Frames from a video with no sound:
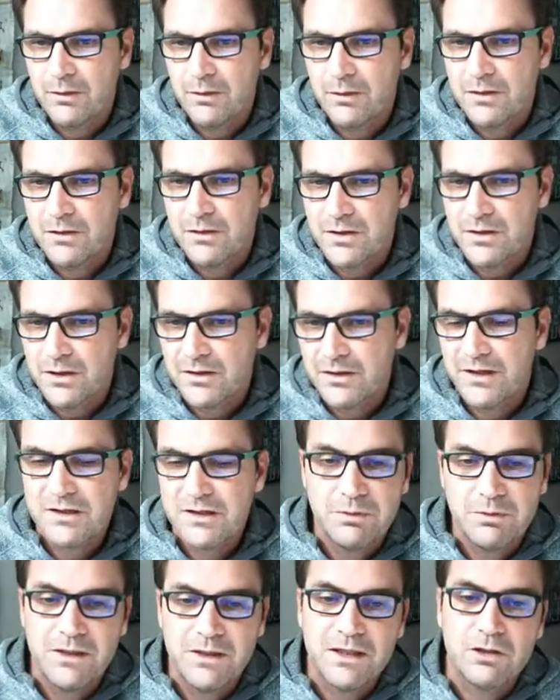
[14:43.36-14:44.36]
So that's
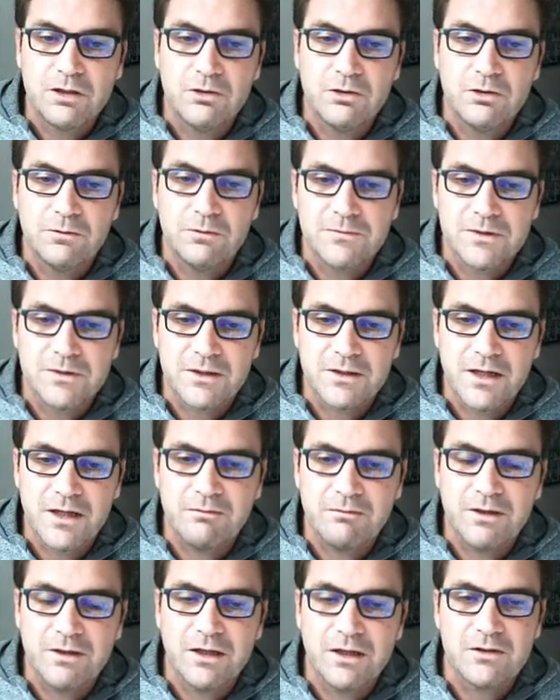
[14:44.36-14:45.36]
pretty cool. So now the
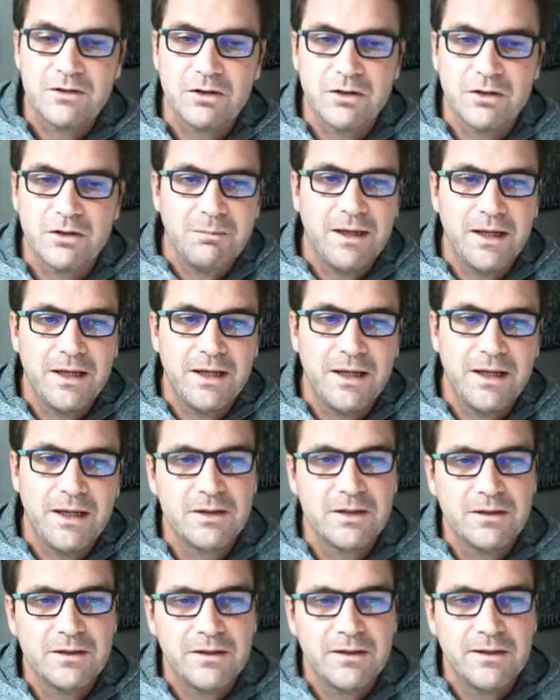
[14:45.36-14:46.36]
video is on the page.
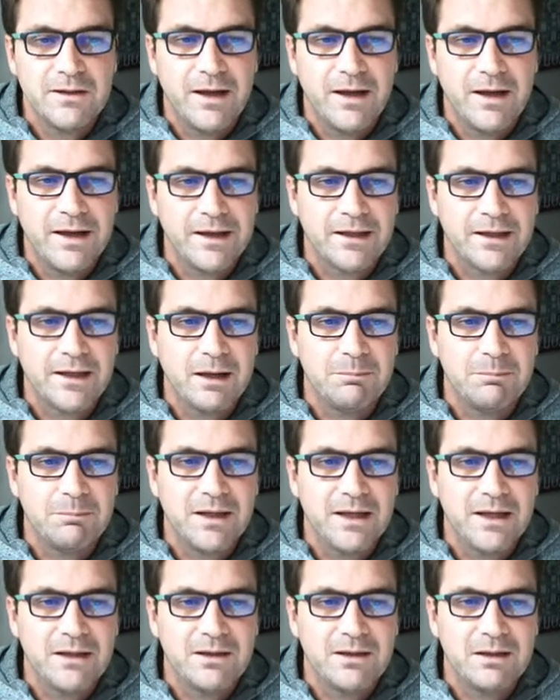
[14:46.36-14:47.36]
I can
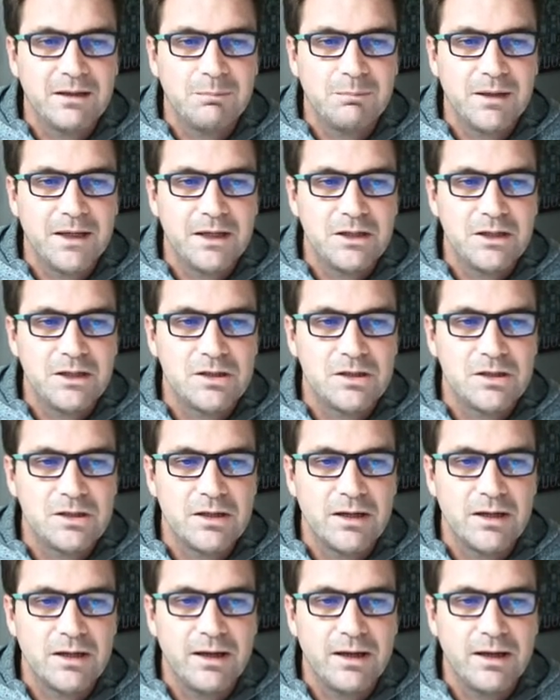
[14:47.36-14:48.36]
update that page,
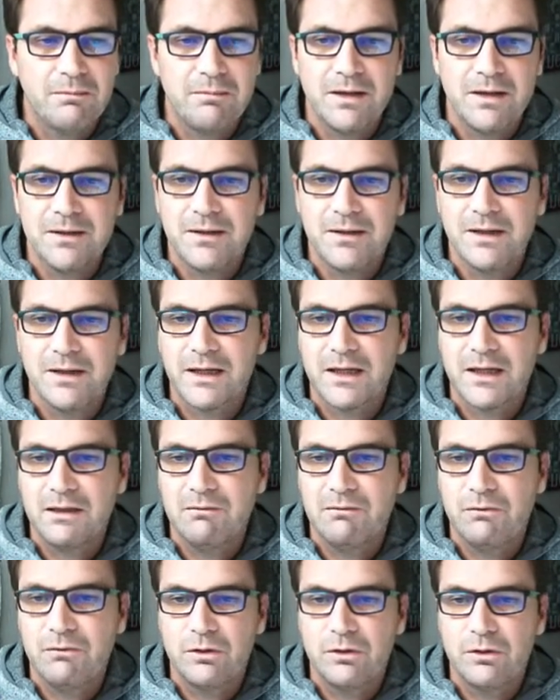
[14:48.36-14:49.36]
and then I can
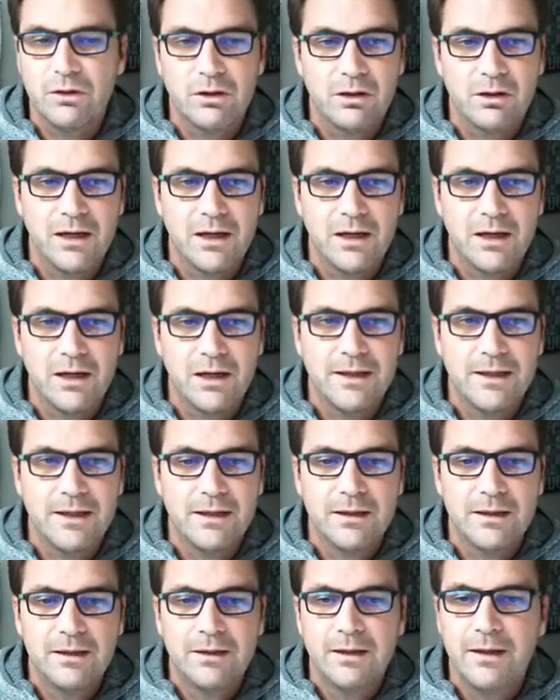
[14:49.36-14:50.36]
view it online.
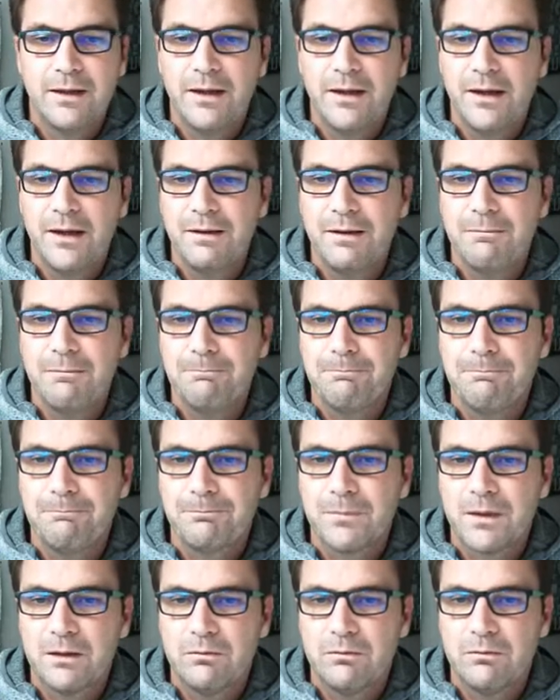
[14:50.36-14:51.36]

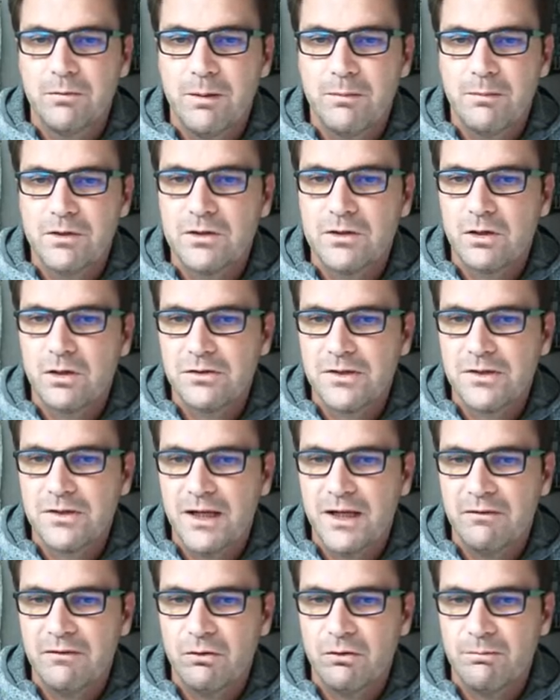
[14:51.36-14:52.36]
Remember to also
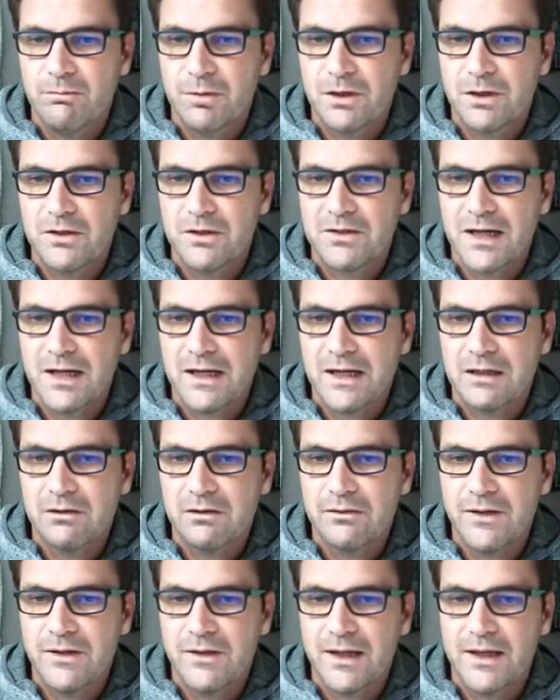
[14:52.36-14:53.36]
have your post title
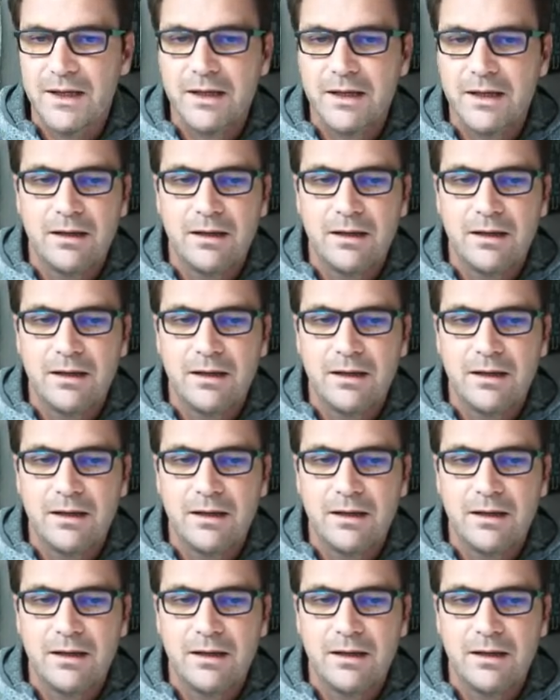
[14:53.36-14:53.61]
there.